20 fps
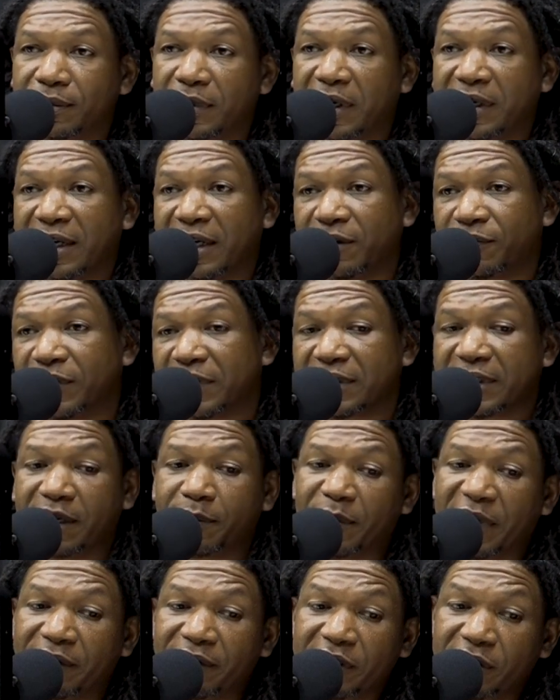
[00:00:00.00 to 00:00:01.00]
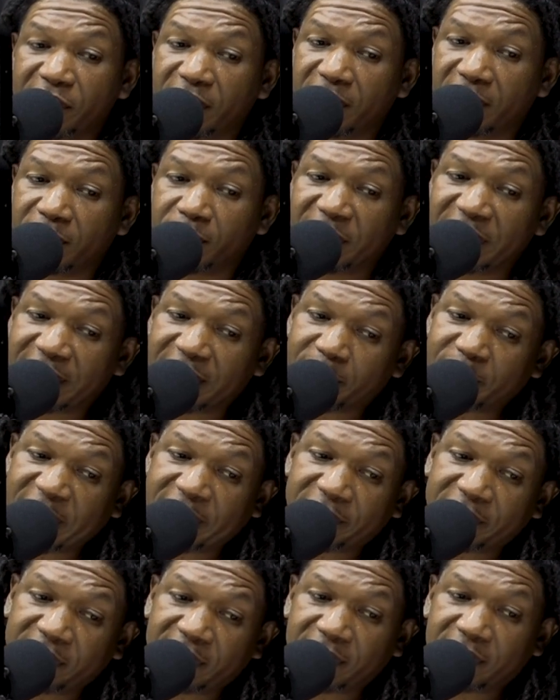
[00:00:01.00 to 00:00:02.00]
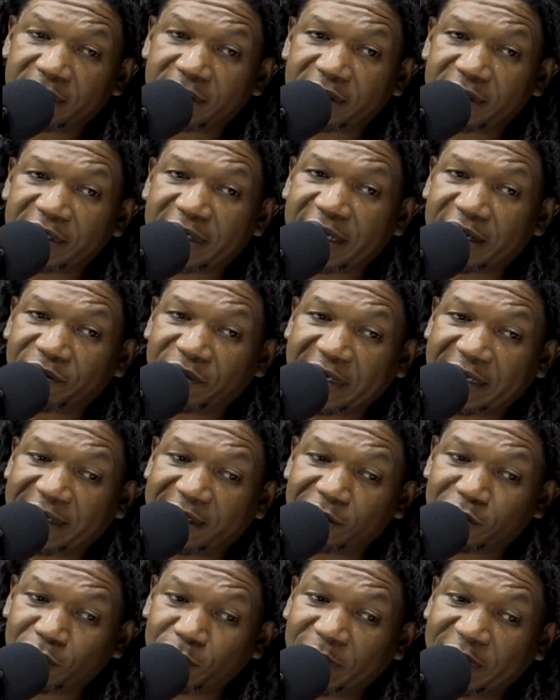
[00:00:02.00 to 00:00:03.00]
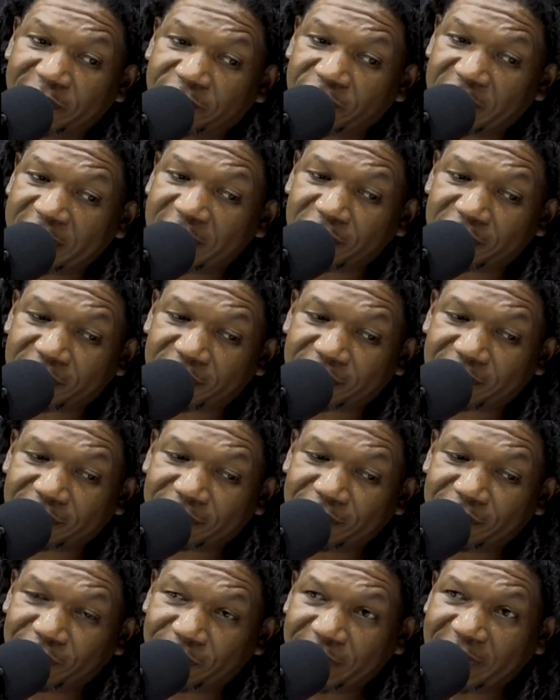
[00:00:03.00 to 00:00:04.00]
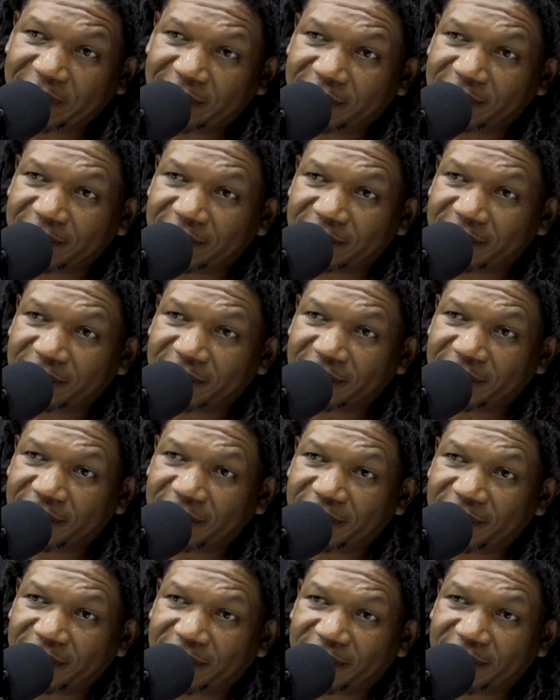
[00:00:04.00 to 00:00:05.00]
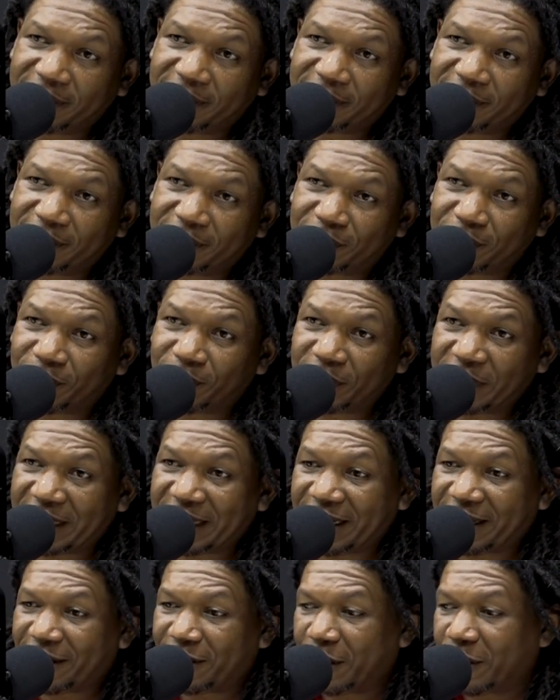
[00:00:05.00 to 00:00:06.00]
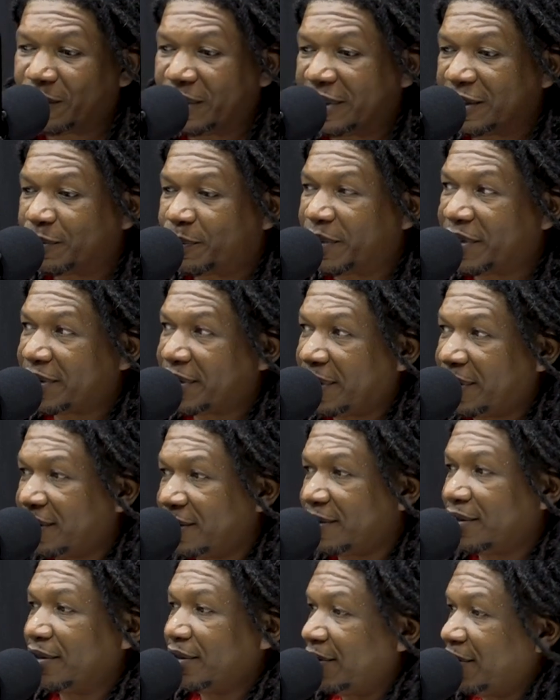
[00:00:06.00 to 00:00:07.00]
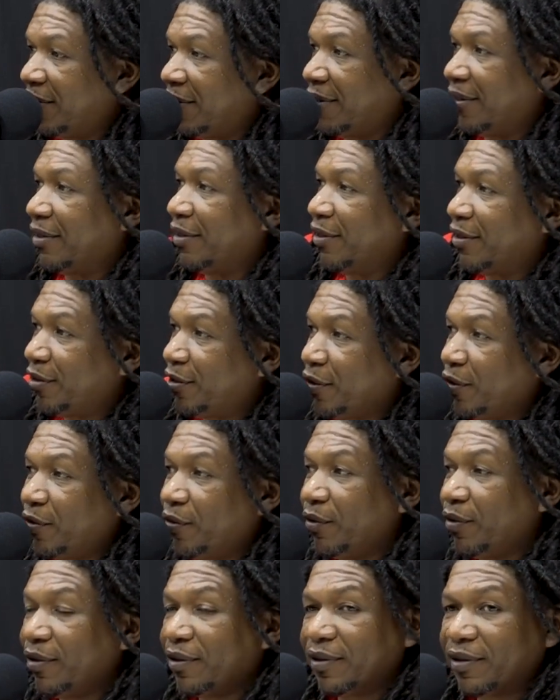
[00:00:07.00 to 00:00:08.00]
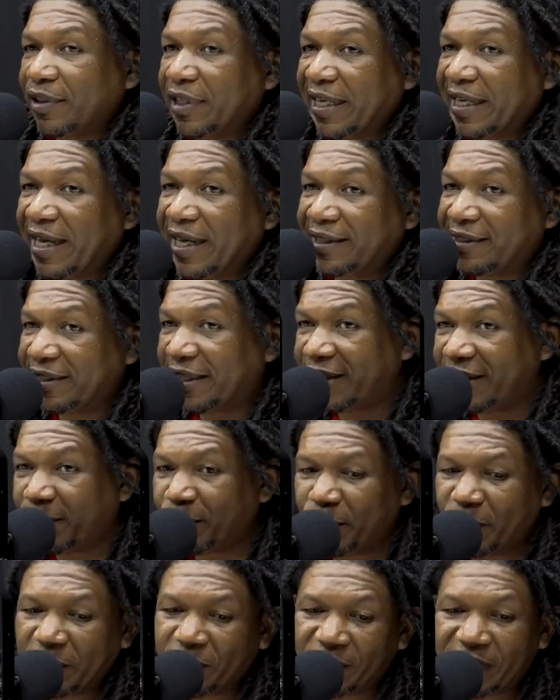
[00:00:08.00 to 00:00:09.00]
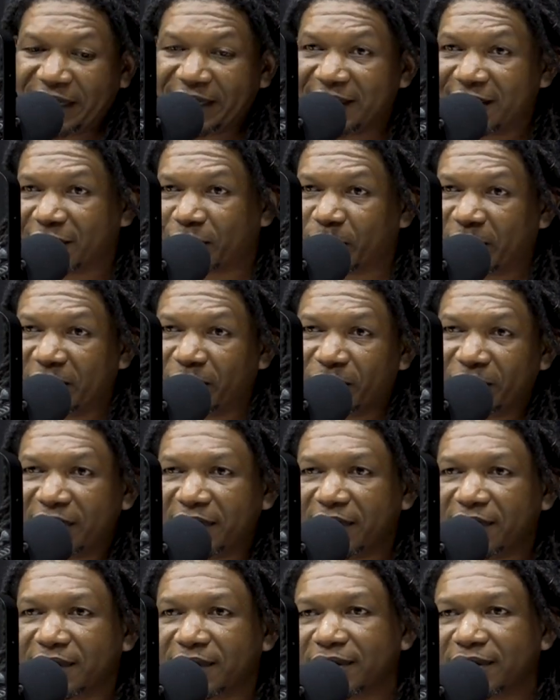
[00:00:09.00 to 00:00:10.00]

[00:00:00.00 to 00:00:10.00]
A lot of us get married young. When you get married young, you got to realize you ain't finished growing. So you got to allow this person to grow. You can't tell them we're going this way only.